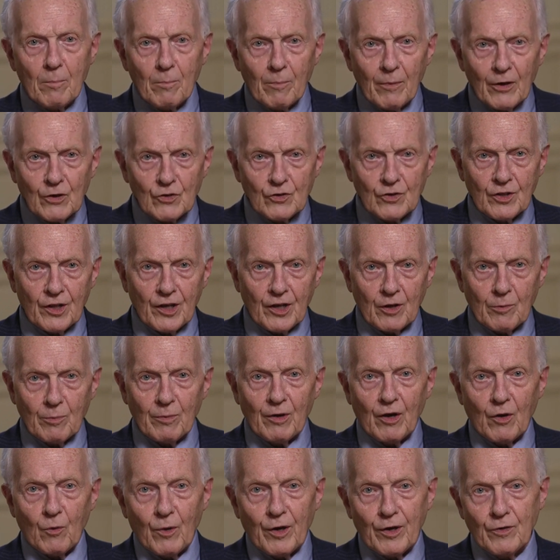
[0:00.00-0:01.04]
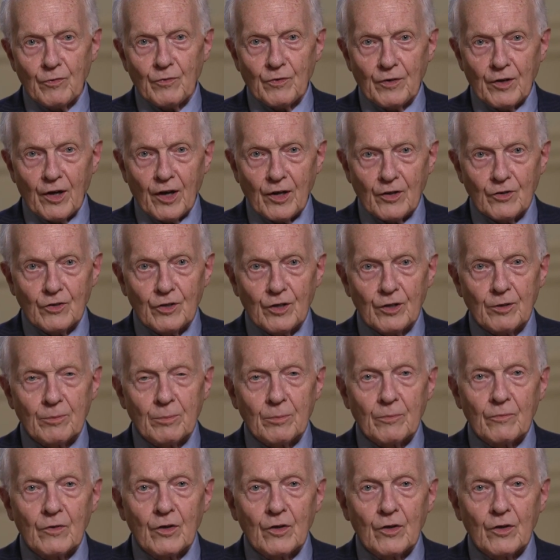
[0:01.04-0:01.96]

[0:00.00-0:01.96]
must thank my wife, Nadia,